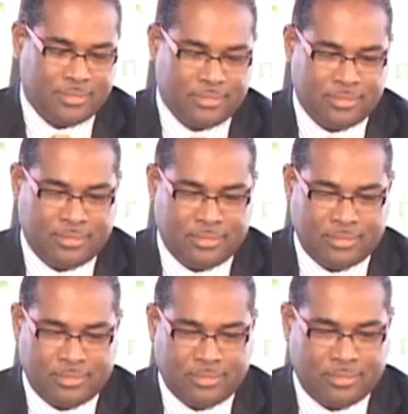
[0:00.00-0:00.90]

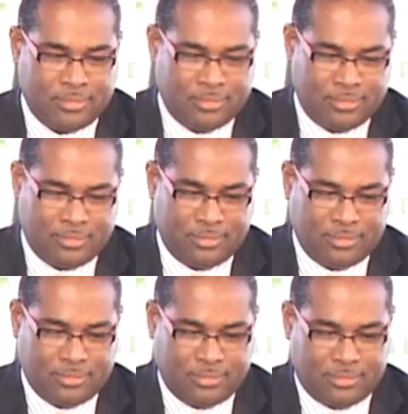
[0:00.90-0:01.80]

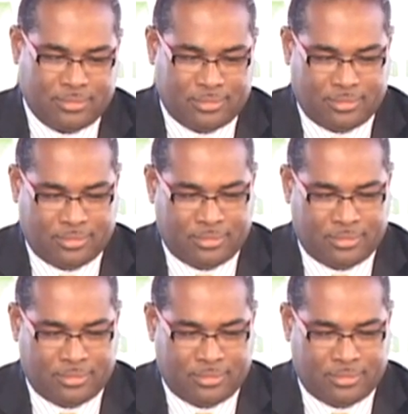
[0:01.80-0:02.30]
No one is speaking in this clip.